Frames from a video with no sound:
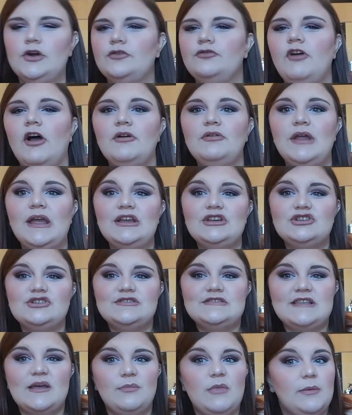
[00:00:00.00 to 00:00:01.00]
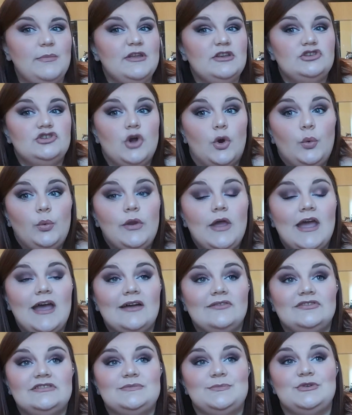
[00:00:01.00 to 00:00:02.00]
foundations that maybe don't
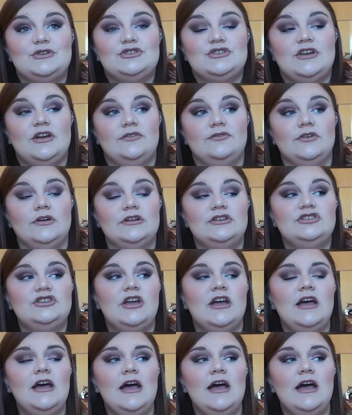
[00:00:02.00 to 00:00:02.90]
have as much coverage,